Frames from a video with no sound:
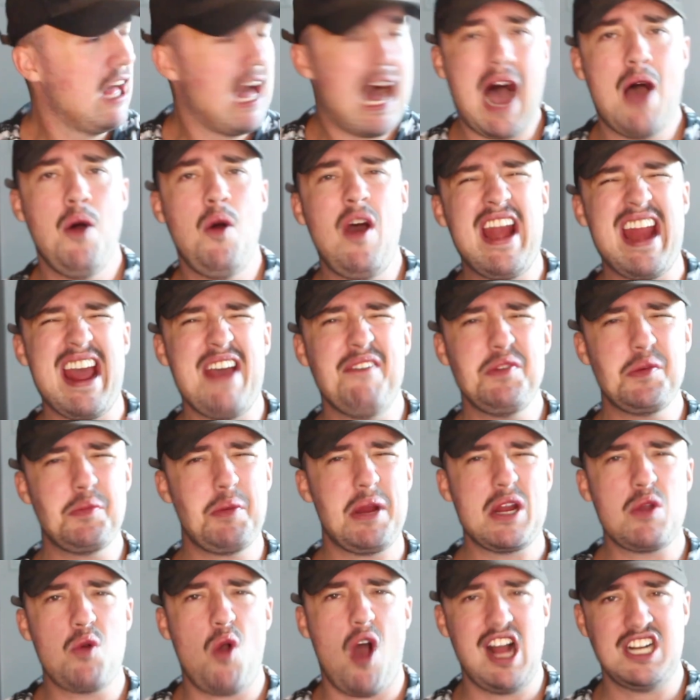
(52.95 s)
I want
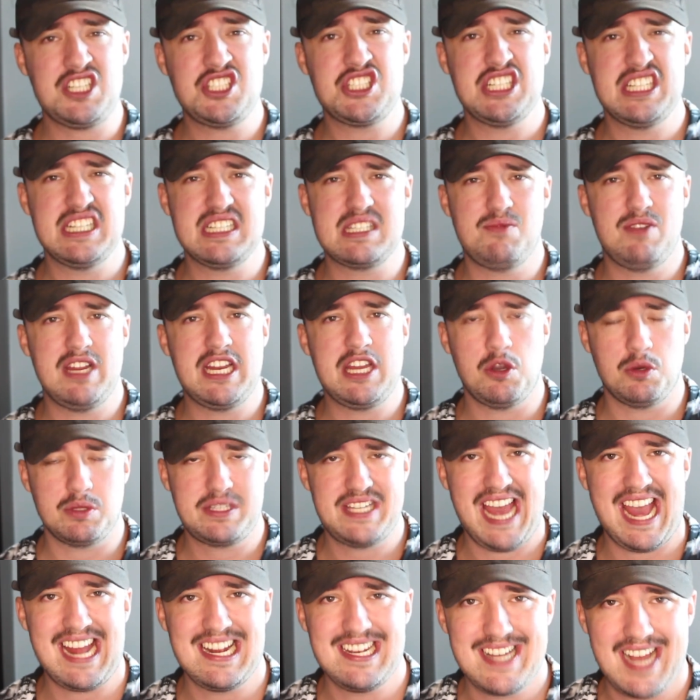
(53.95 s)
everybody watching this video
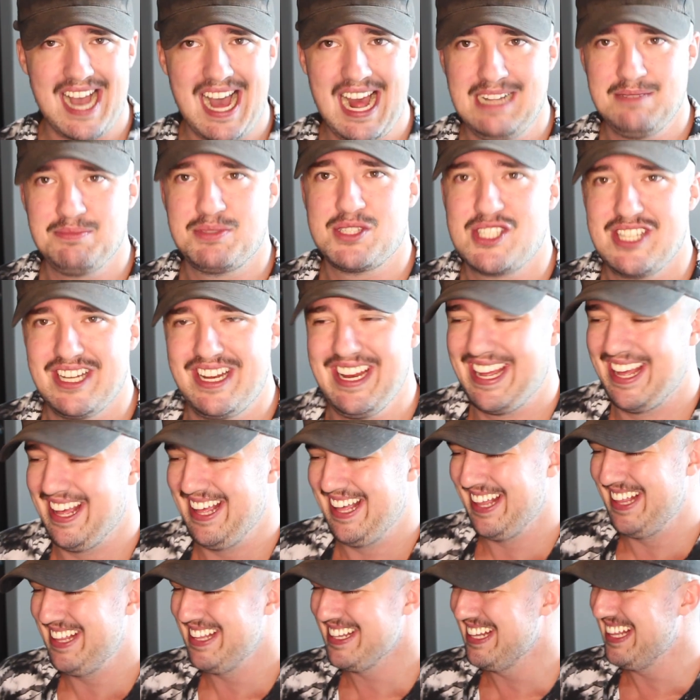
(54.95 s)
10 times today.